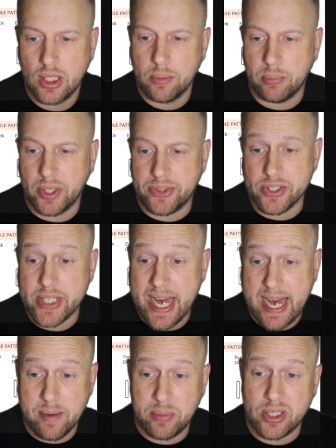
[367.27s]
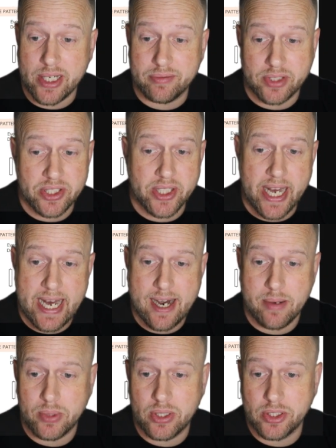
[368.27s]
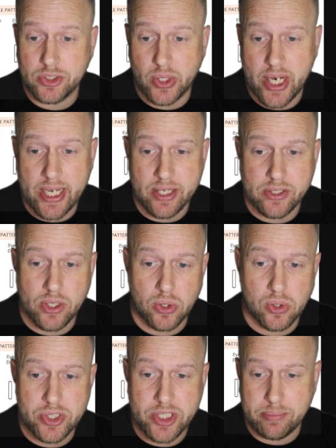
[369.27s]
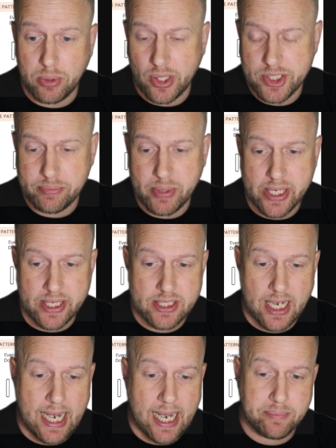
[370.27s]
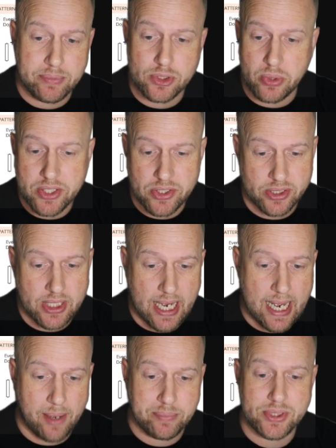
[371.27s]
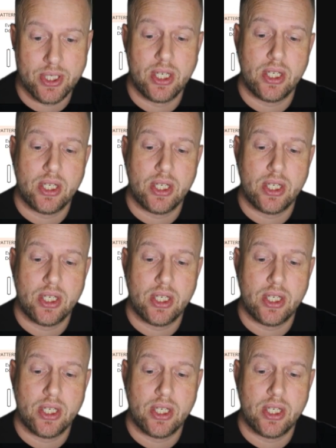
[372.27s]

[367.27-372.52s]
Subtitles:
But there's hammer, inverted hammer, dragon doji, bullish spinning top, tweezer tops.